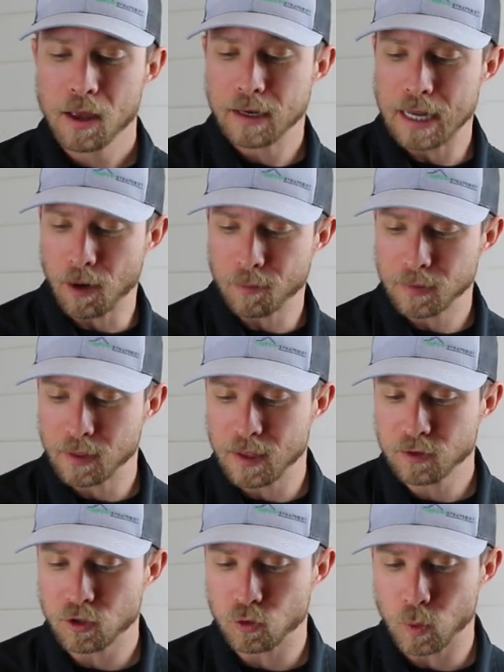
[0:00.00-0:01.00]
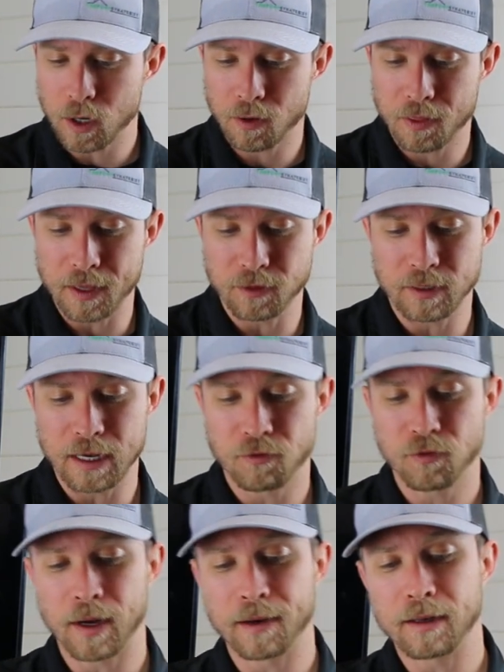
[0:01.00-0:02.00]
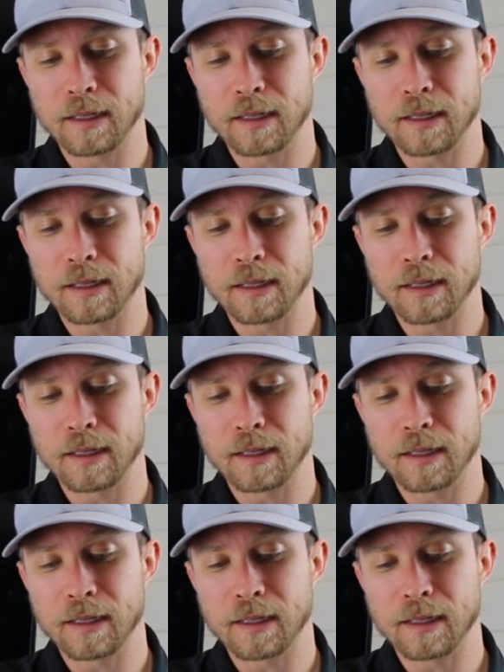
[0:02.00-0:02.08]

Now, this is where things get fun.